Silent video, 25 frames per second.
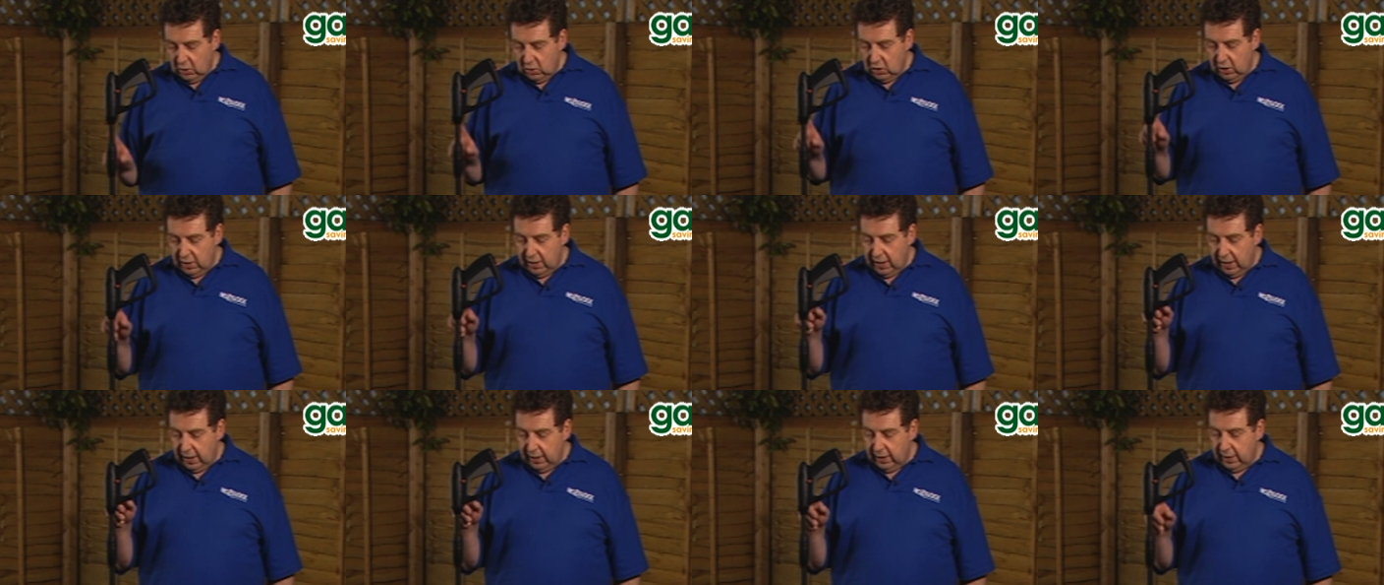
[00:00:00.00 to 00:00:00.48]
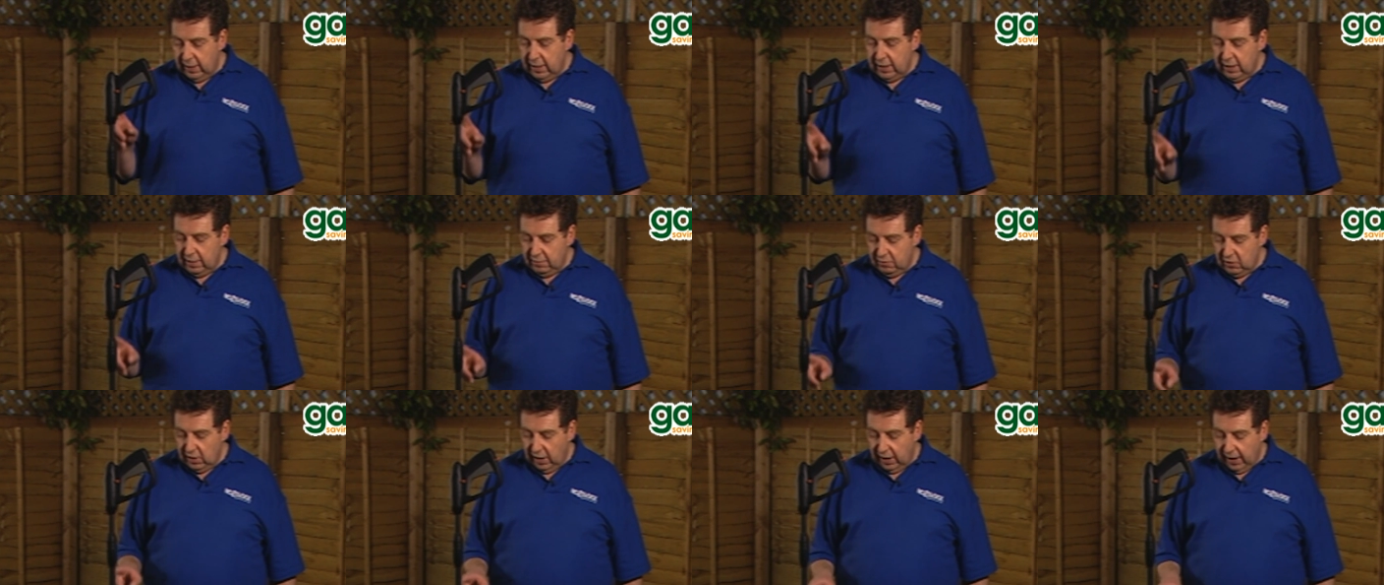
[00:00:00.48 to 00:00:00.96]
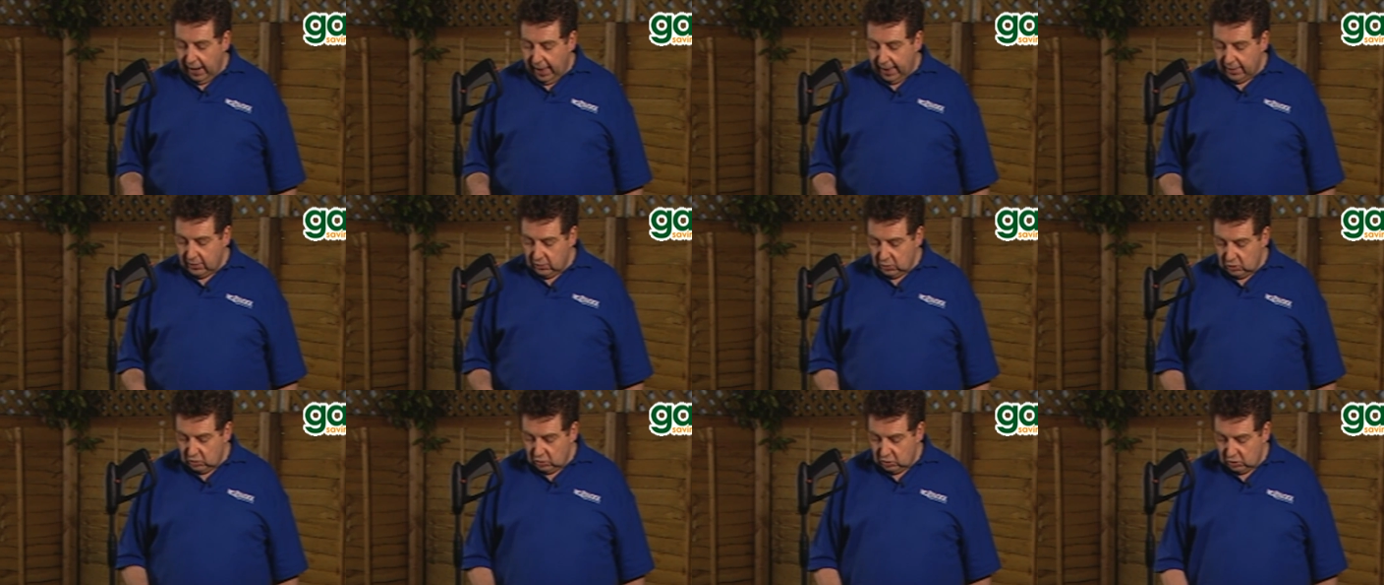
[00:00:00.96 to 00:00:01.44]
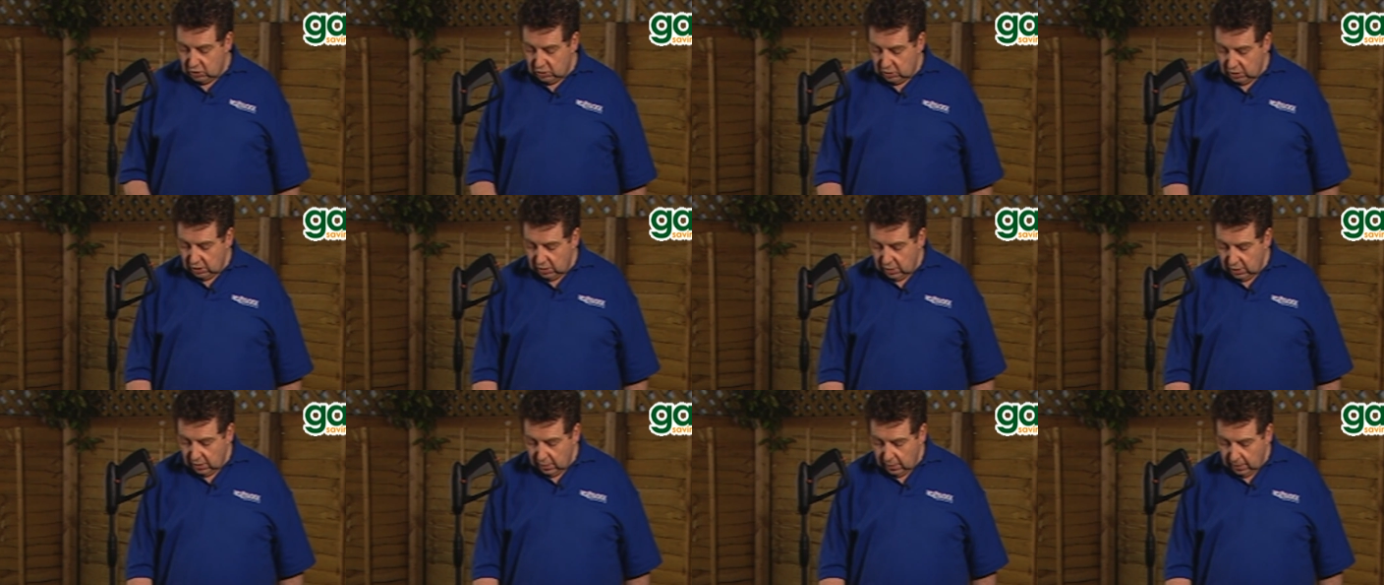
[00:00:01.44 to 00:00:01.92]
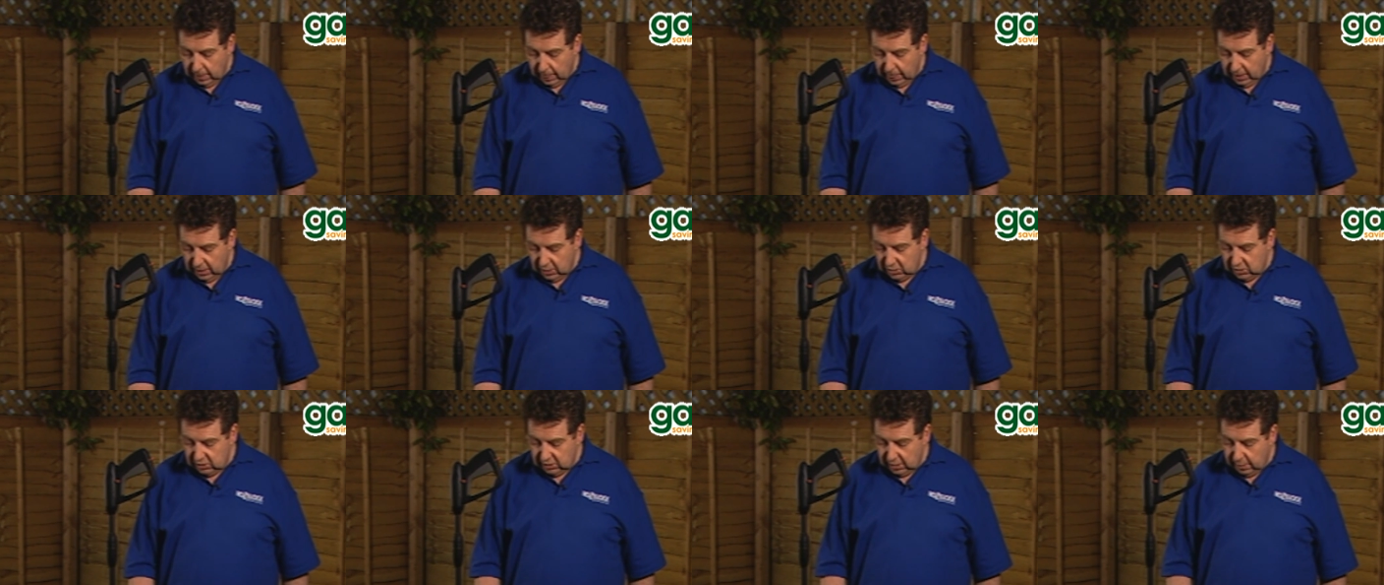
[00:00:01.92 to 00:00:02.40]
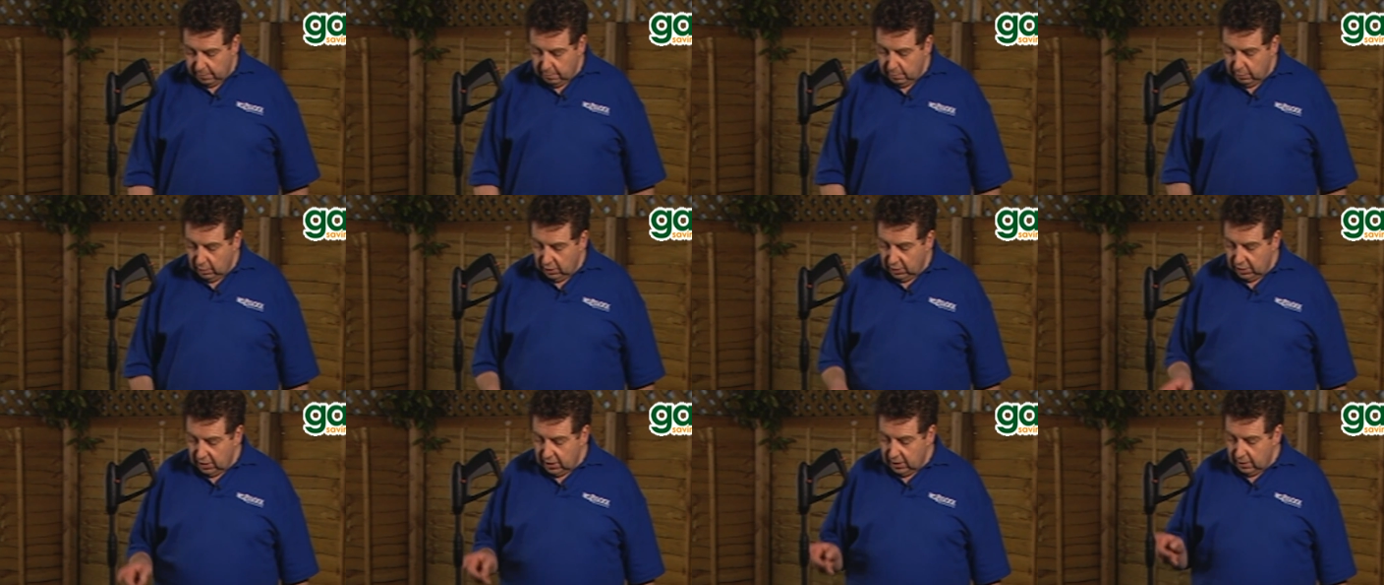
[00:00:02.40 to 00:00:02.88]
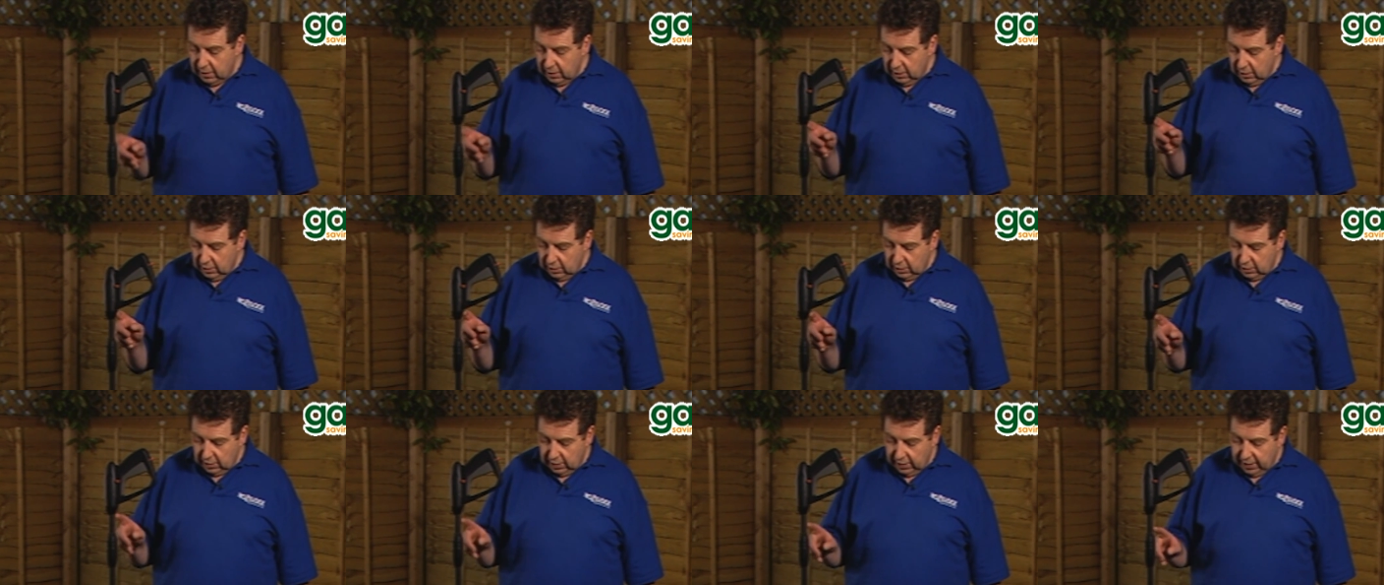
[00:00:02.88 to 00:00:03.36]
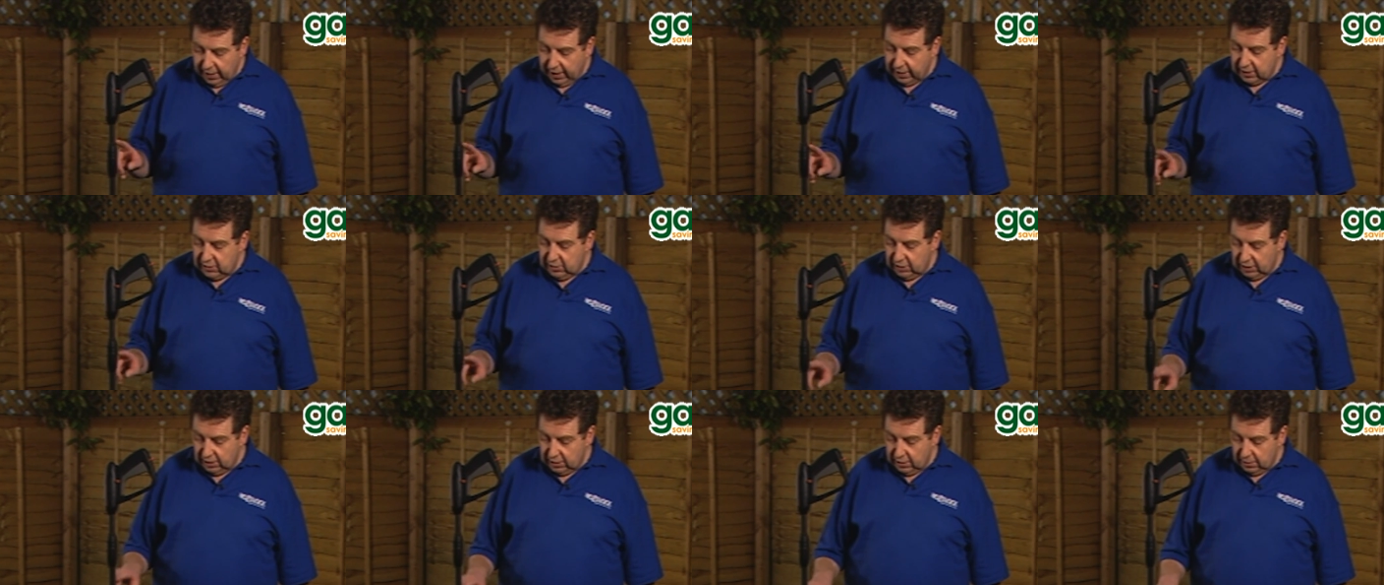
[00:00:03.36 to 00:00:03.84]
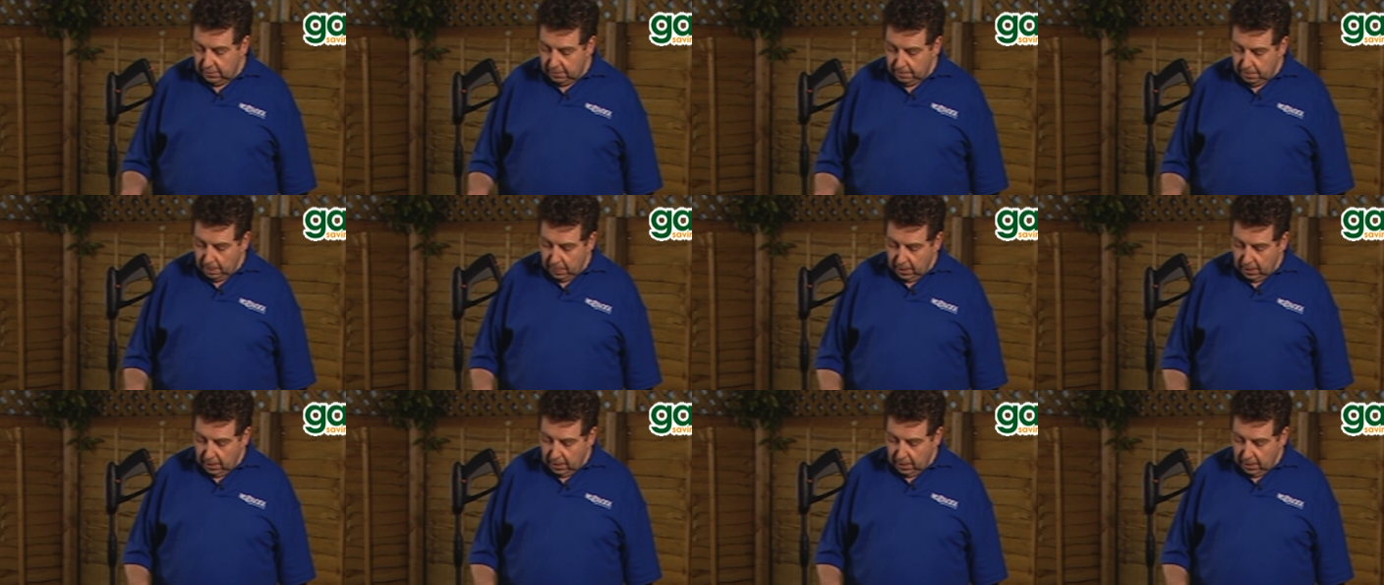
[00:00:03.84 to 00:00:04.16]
you can leave the lance assembly connected,